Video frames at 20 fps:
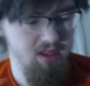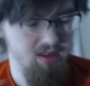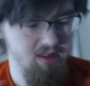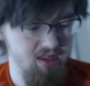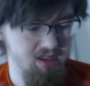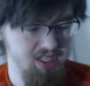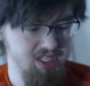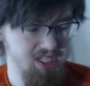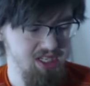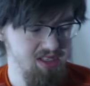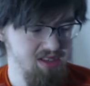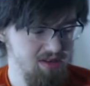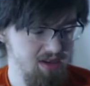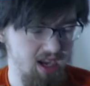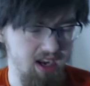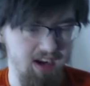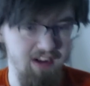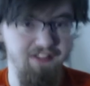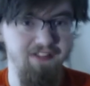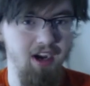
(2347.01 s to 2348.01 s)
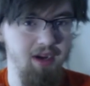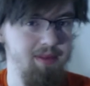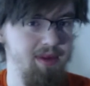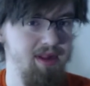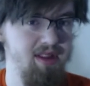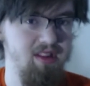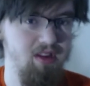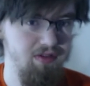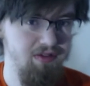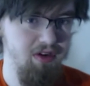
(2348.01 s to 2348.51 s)
to just kind of fuck
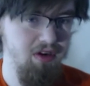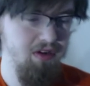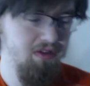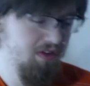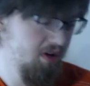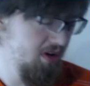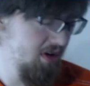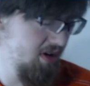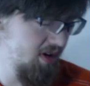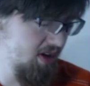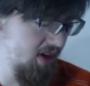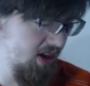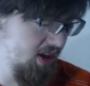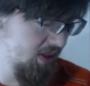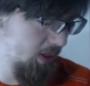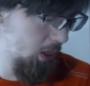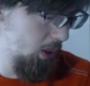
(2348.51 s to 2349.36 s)
myself over in the